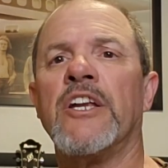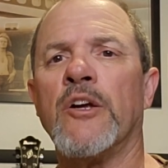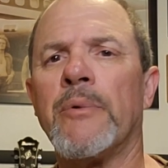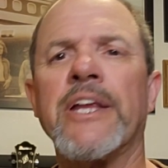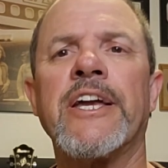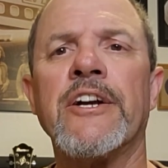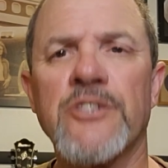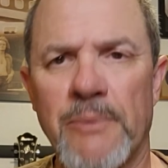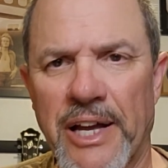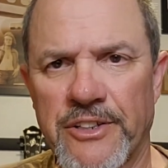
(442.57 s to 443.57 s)
Nobody
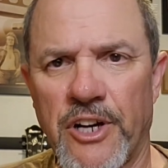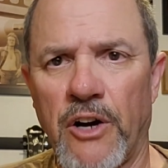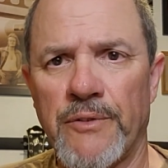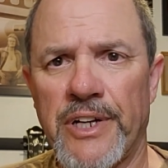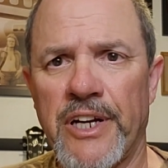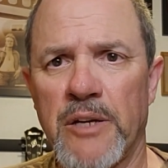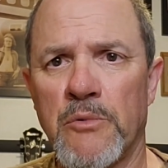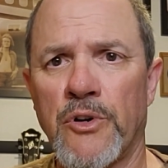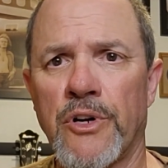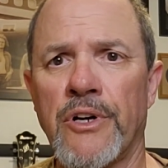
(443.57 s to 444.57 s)
cares about COVID
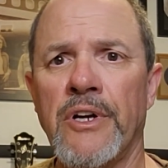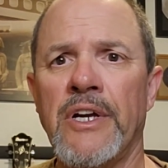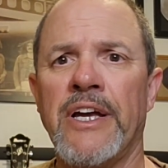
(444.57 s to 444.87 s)
anymore,